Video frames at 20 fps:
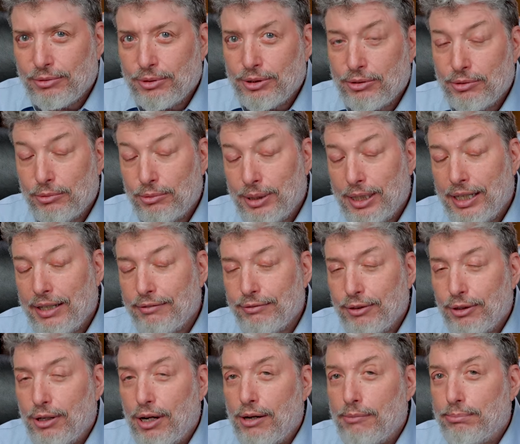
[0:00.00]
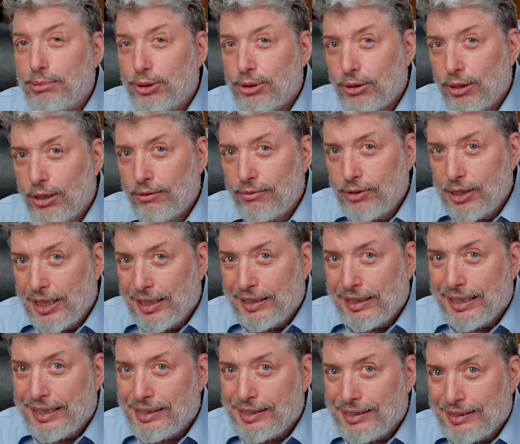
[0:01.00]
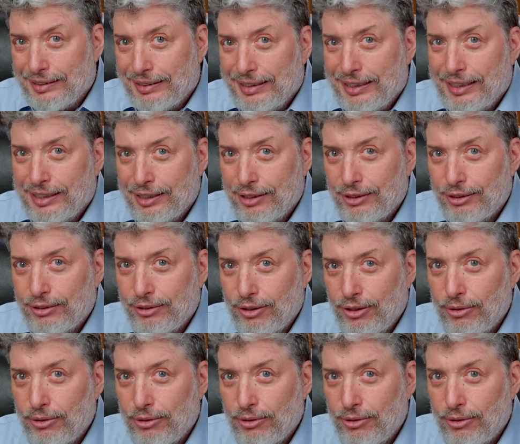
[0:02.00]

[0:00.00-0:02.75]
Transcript: We have observed in the last year,